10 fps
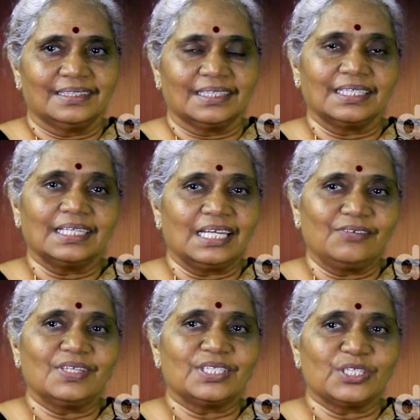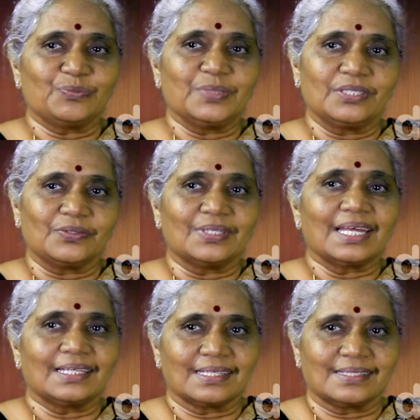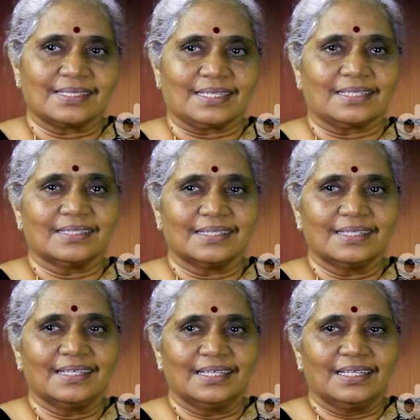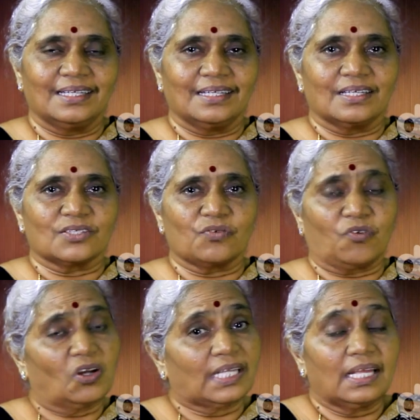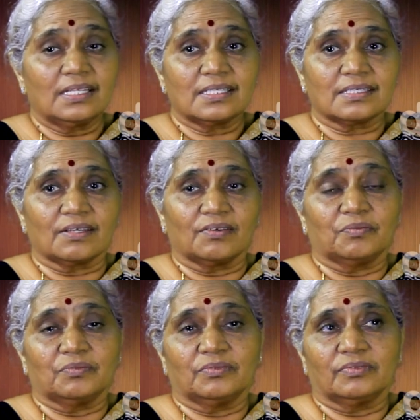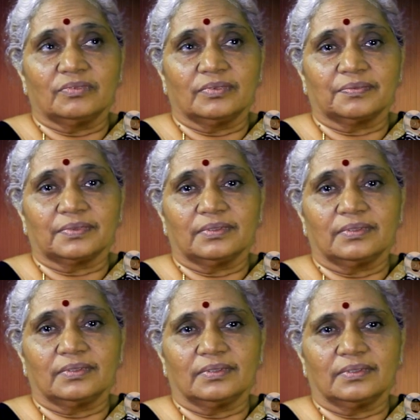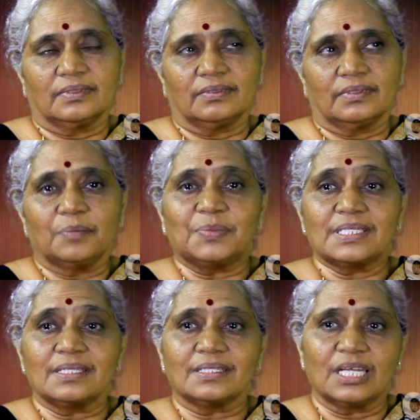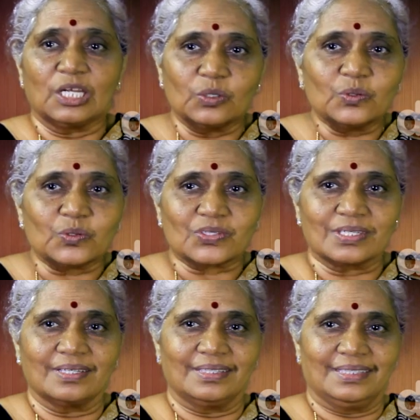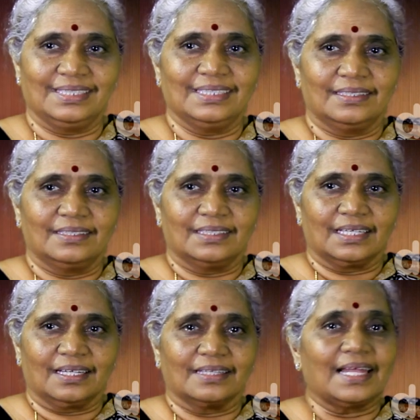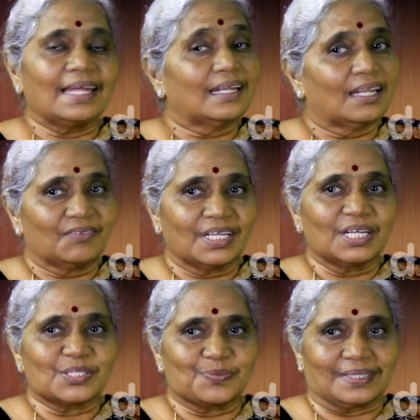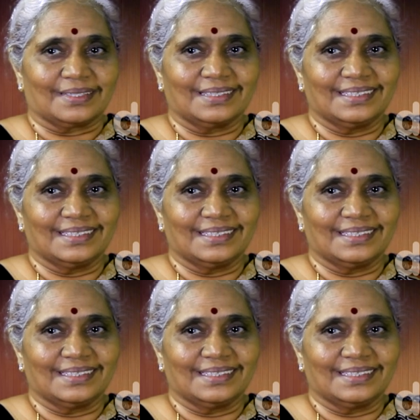He elevated me to that extent. So what else a person can lose than a loving husband?